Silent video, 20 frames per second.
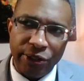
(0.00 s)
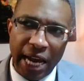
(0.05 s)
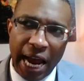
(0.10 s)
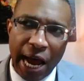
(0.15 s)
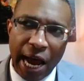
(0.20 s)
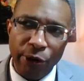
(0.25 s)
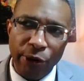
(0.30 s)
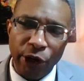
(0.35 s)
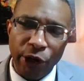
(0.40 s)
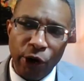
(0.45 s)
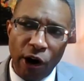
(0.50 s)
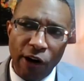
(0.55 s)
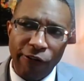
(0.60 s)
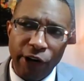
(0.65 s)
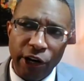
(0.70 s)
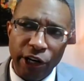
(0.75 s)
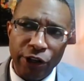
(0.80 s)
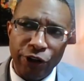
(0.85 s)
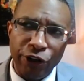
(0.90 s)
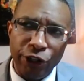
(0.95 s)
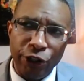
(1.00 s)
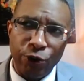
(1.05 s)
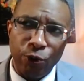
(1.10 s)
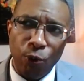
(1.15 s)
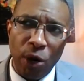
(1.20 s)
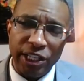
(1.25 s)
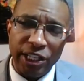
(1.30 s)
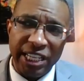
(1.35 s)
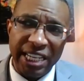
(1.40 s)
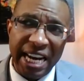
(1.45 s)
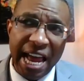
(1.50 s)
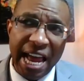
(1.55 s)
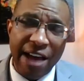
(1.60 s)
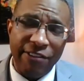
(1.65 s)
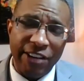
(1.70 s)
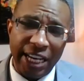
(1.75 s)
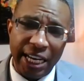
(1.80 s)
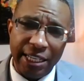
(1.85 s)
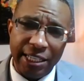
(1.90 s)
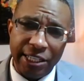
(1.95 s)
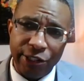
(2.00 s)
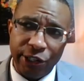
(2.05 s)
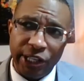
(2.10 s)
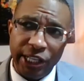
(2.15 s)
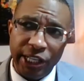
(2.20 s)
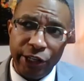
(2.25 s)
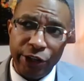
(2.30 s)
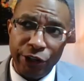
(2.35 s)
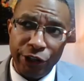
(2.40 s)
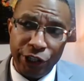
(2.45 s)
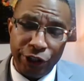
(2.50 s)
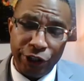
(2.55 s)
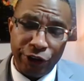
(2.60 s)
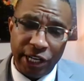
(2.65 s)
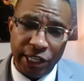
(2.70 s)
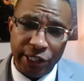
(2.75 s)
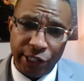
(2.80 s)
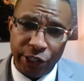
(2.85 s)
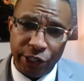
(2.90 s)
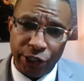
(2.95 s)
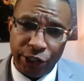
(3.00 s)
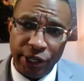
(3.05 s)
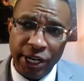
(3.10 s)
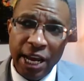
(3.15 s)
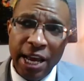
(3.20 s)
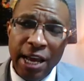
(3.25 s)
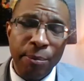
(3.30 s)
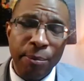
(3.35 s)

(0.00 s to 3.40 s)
how the Gulf countries want to navigate this clean energy transition.